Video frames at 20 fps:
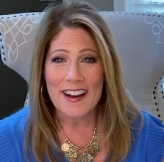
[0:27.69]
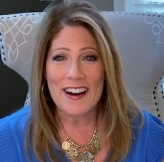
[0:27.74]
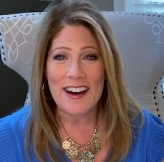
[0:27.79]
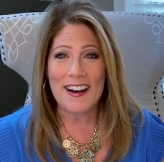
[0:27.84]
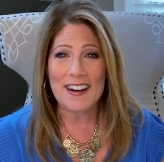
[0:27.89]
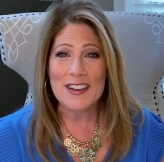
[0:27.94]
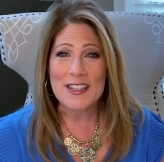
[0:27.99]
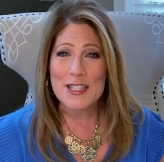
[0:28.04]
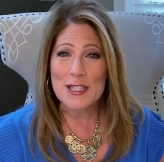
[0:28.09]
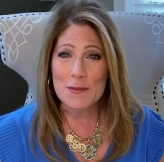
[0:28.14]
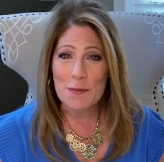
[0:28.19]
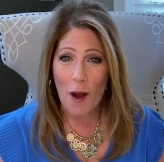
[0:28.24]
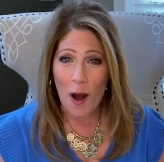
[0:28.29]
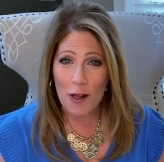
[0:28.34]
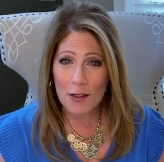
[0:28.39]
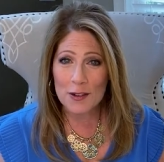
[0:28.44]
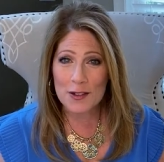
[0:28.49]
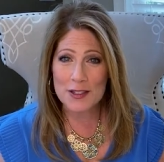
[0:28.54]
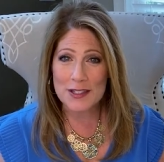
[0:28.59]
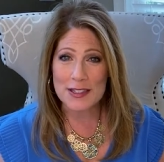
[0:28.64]
On a
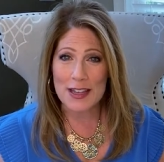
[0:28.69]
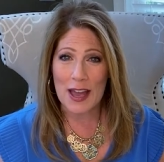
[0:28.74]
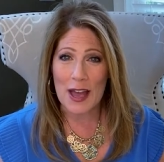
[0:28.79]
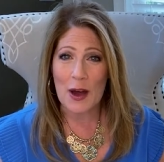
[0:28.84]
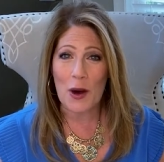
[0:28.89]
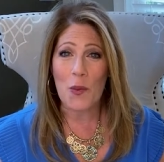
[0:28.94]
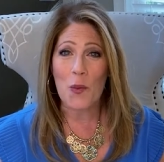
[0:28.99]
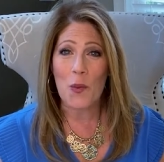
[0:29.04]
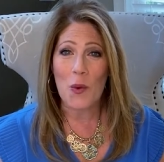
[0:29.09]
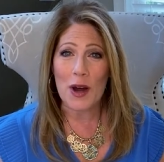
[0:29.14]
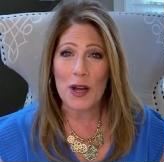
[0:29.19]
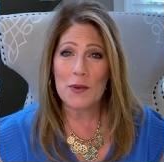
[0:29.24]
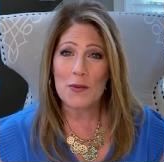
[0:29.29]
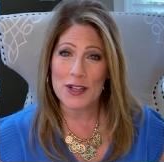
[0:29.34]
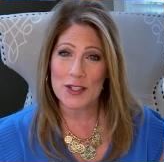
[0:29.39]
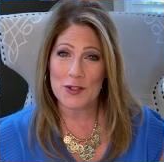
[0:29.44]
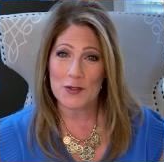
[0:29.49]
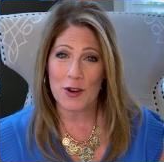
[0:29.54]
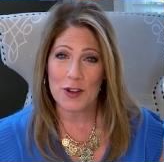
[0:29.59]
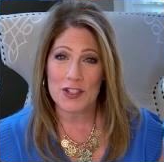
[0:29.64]
smaller scale, one
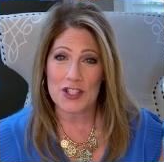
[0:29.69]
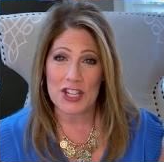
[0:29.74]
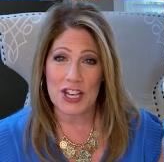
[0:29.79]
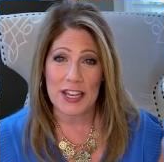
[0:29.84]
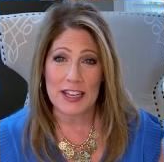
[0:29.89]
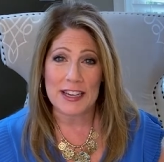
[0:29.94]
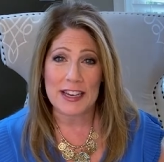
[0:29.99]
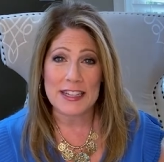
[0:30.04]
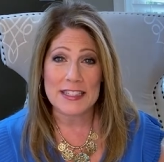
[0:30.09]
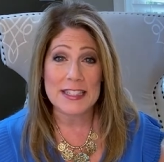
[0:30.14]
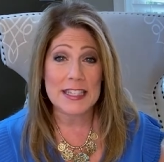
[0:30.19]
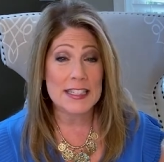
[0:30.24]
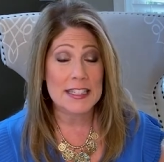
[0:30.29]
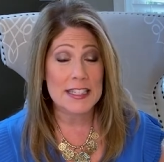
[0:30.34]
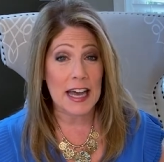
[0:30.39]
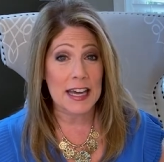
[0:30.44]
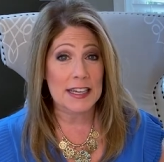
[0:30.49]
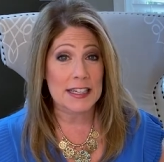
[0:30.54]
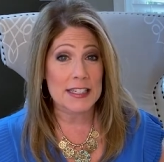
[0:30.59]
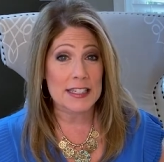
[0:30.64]
restaurant chain has
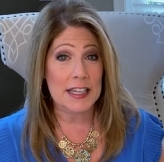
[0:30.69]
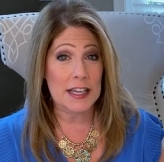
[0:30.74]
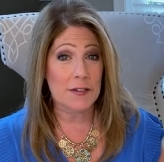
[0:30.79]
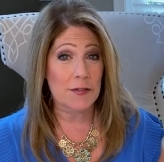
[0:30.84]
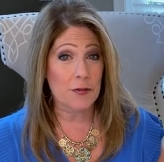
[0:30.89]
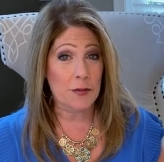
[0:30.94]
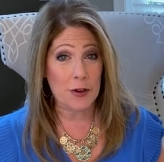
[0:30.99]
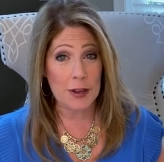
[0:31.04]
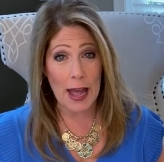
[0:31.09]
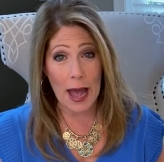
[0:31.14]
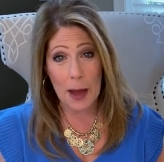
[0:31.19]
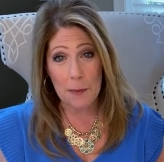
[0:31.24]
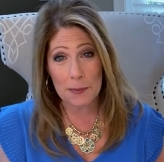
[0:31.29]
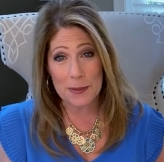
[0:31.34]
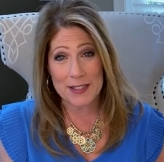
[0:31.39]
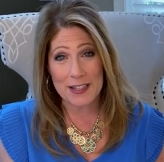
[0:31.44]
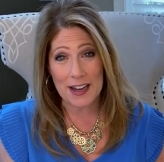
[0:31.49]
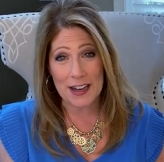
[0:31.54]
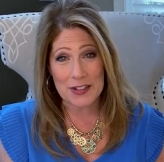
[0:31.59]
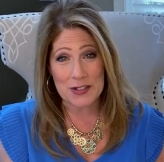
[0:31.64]
decided to give free
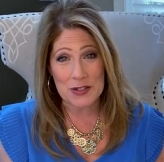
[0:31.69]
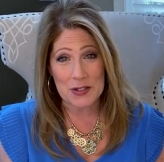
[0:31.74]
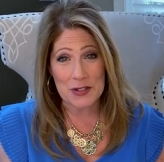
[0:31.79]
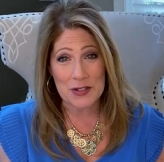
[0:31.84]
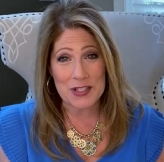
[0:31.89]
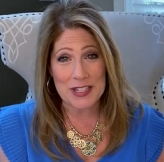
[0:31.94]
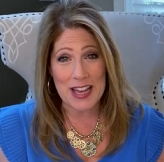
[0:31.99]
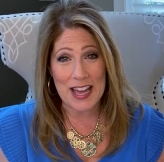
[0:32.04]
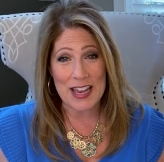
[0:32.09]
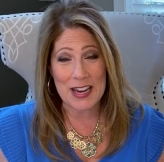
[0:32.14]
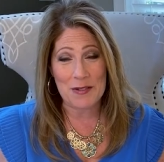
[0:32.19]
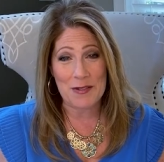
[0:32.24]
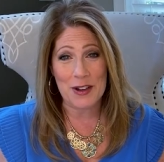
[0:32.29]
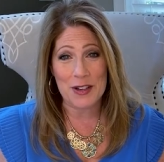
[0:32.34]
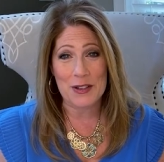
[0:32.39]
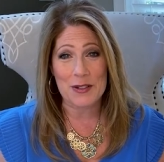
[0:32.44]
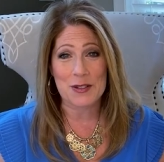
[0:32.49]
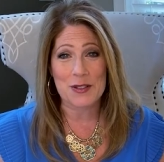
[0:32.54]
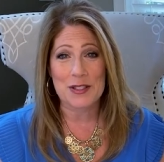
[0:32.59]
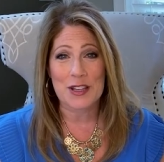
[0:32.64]
appetizers to anyone
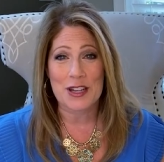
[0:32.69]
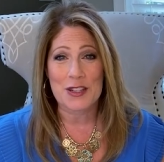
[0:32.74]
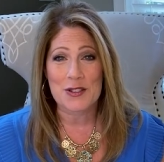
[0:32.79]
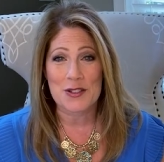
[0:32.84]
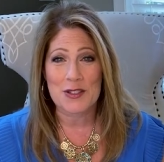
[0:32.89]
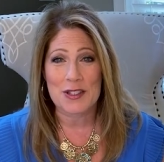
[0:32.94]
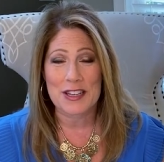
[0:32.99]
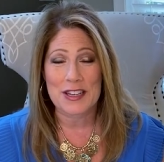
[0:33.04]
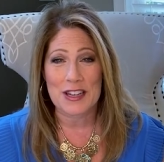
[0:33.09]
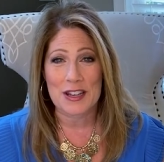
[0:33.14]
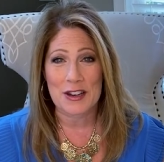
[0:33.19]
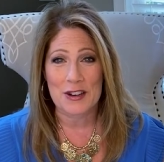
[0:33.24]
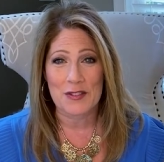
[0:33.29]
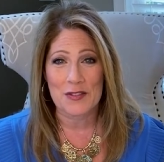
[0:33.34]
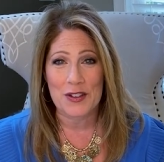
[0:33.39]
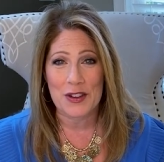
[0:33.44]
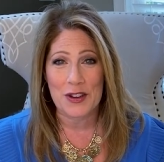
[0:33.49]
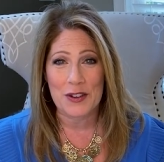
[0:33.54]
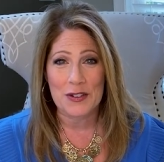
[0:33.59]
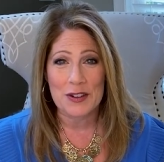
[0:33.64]
who schedules an
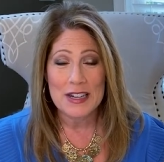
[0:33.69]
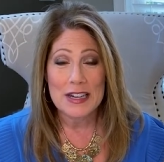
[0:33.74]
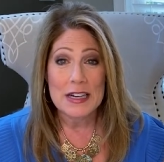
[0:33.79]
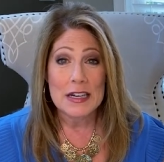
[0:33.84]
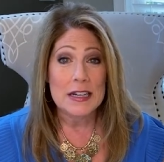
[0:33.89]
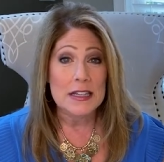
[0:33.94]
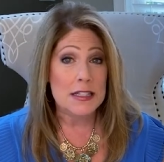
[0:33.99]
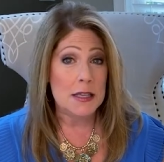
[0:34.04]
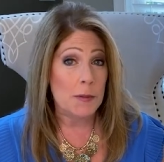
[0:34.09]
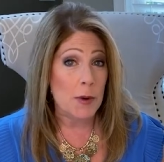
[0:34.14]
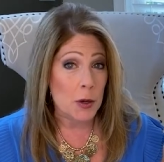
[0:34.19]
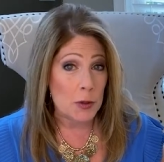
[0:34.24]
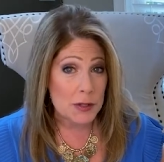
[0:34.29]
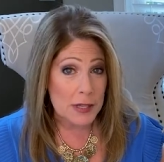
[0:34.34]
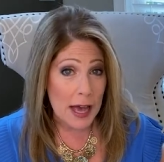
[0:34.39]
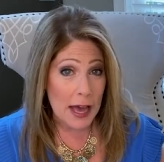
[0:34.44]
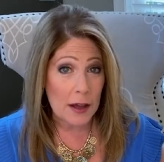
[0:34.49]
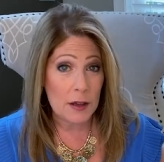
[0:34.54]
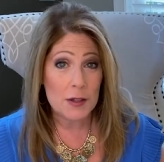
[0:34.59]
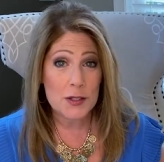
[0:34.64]
interview. Some
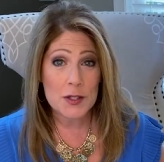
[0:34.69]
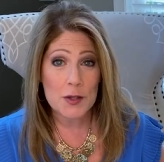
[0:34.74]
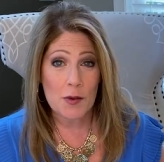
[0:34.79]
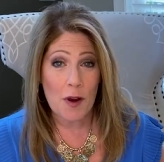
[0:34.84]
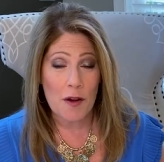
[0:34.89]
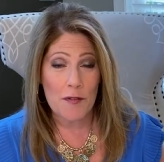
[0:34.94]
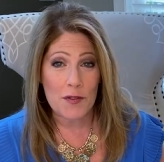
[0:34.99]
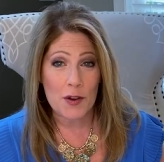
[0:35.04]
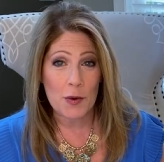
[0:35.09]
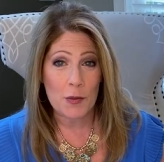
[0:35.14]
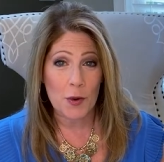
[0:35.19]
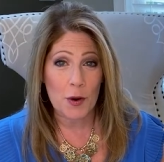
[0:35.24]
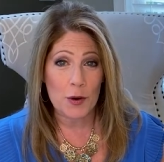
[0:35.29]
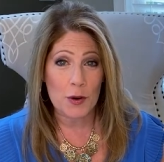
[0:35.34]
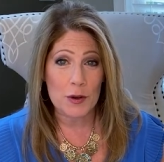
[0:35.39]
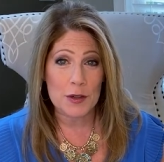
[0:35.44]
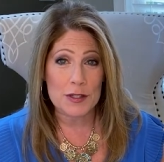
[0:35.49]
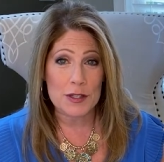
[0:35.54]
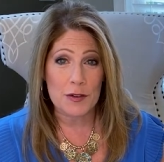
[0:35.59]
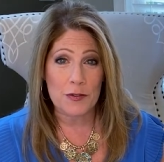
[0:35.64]
hotels are offering
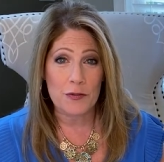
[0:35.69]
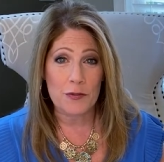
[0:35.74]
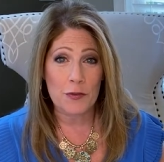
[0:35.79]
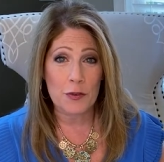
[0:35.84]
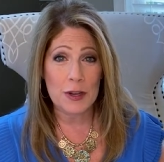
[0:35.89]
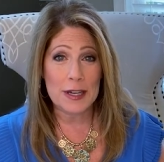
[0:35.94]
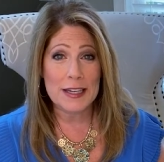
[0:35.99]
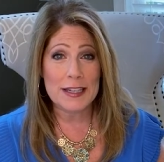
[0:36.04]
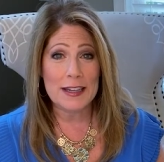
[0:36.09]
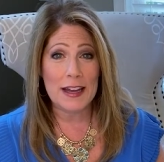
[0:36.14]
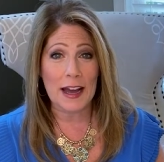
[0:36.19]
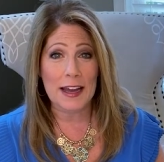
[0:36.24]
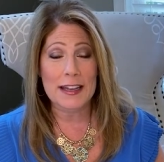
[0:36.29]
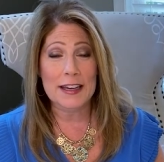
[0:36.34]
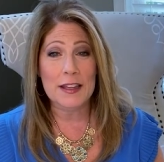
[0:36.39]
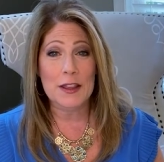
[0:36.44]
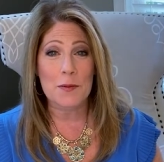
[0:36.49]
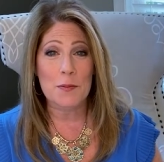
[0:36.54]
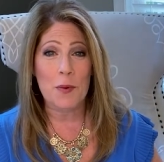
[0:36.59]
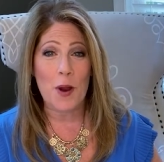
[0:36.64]
workers a free night
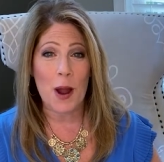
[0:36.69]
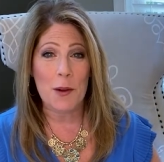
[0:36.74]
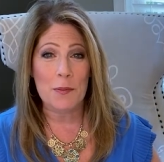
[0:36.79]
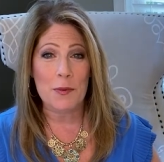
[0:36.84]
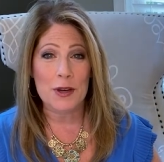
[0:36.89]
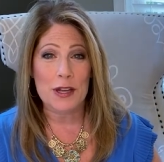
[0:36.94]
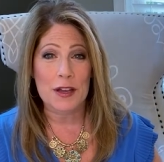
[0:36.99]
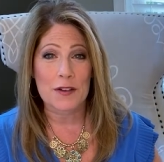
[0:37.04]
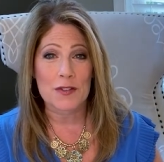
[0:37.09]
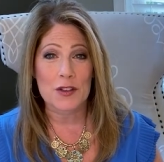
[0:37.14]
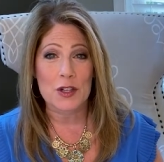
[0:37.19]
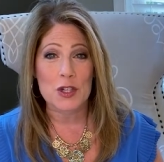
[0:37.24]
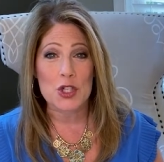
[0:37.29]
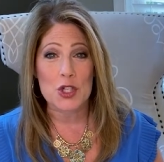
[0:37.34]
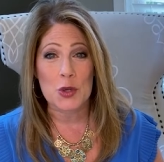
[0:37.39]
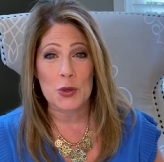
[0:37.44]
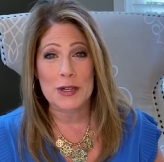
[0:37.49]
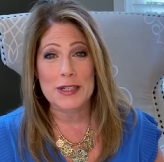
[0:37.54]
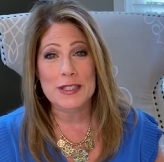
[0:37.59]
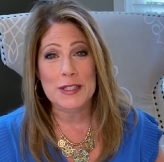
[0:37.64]
in the property of their
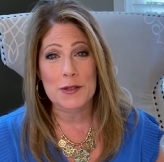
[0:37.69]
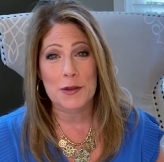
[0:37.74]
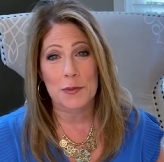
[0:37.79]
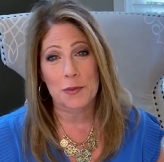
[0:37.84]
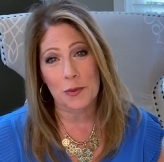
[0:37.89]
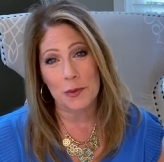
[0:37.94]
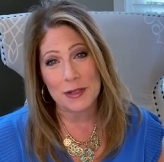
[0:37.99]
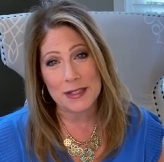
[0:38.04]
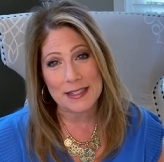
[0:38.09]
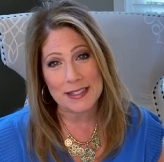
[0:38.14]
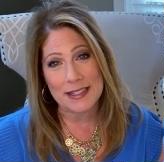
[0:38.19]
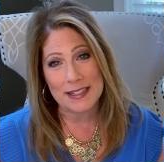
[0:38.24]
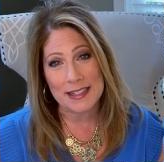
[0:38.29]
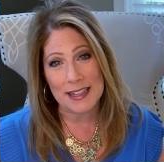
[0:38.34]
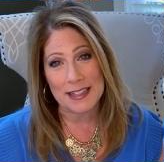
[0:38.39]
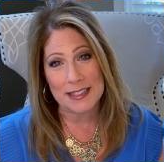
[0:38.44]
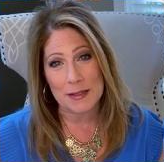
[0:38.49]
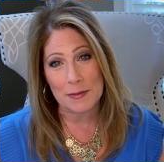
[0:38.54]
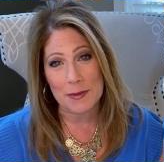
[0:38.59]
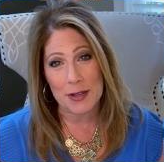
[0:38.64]
choice so employees can
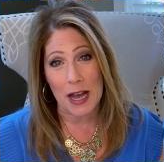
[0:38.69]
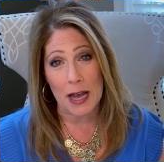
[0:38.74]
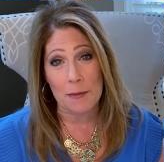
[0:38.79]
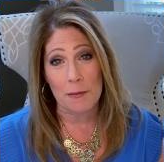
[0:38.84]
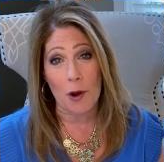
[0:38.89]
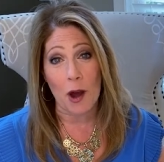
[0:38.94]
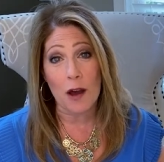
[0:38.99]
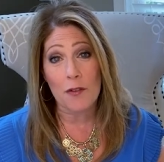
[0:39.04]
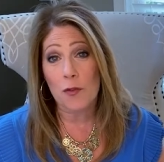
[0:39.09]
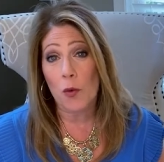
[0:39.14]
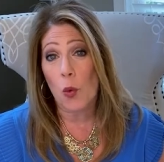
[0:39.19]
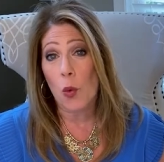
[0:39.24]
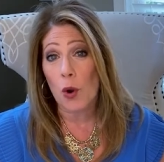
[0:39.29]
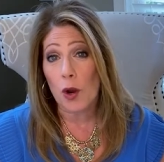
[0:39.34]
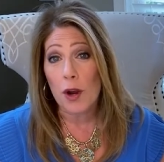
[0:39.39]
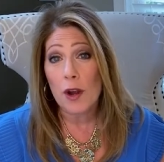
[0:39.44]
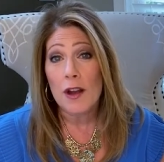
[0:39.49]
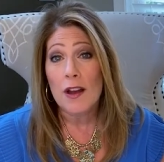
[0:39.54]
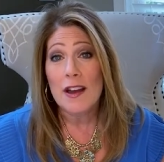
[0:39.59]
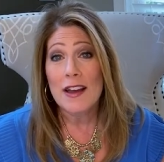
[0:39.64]
take some time off
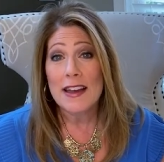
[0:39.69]
or